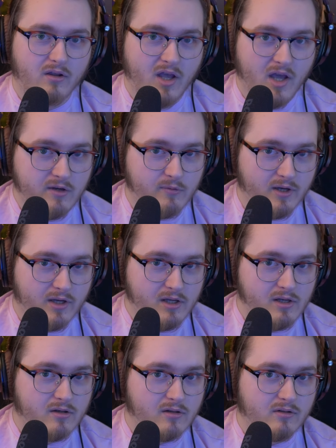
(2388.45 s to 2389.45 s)

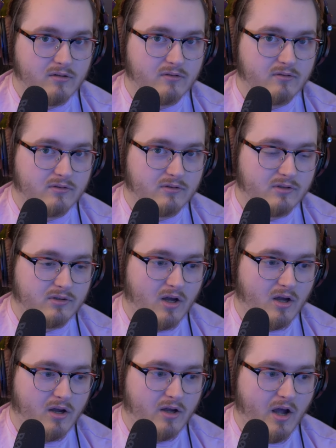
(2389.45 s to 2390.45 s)
Anyway,
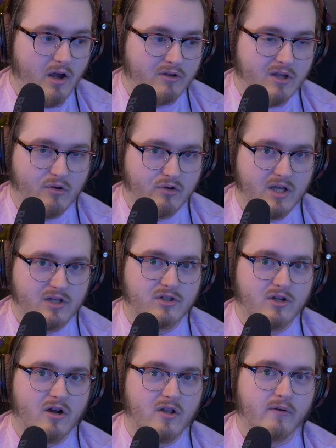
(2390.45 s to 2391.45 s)
uh, I'll I'll catch
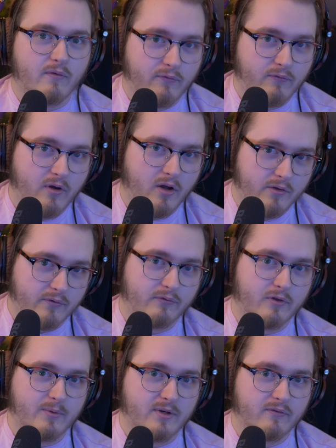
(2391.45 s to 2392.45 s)
you on the on the
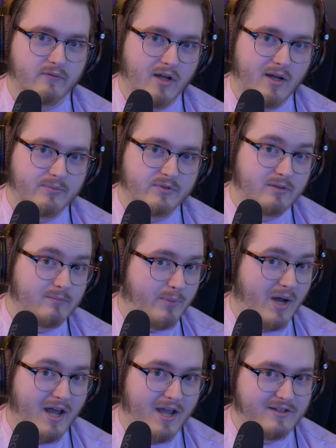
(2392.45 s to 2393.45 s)
flippity flop. See,
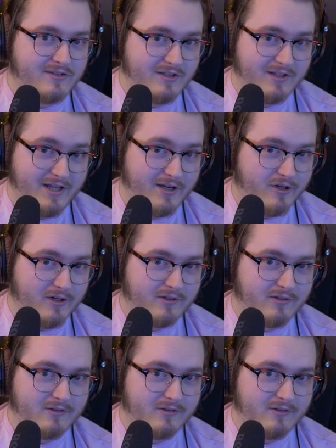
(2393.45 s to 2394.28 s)
bye. See you later.